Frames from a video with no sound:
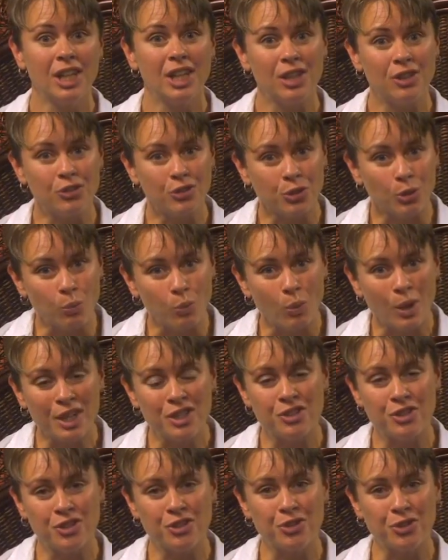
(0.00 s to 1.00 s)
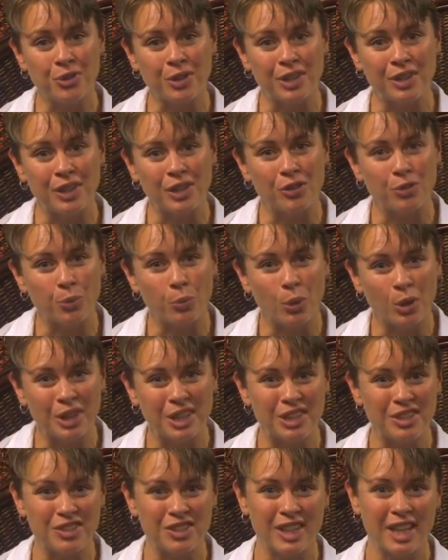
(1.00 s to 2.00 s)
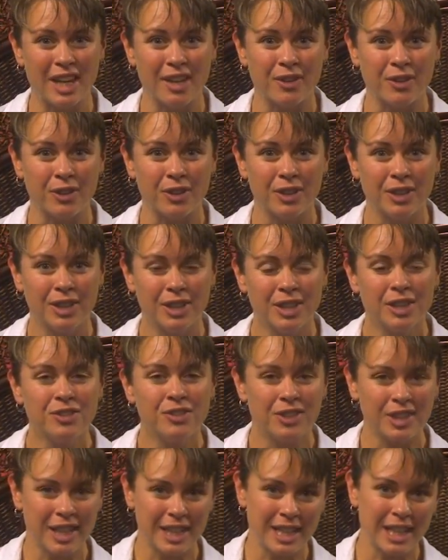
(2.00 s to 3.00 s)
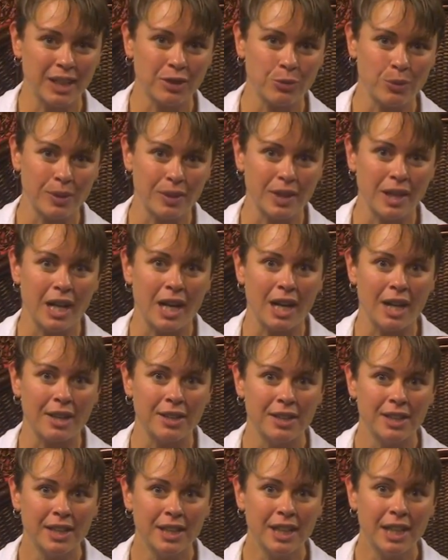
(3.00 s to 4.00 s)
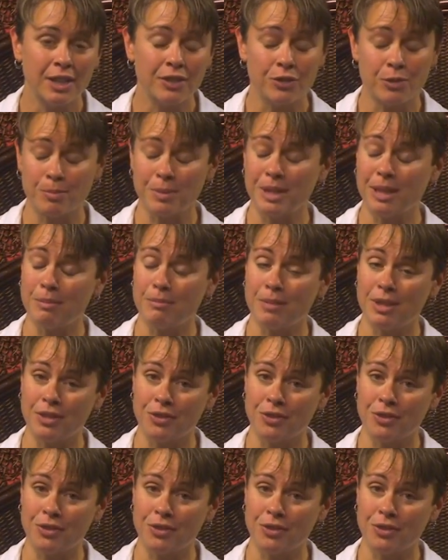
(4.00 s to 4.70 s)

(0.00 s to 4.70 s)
into one district that's working together to connect with God and to be in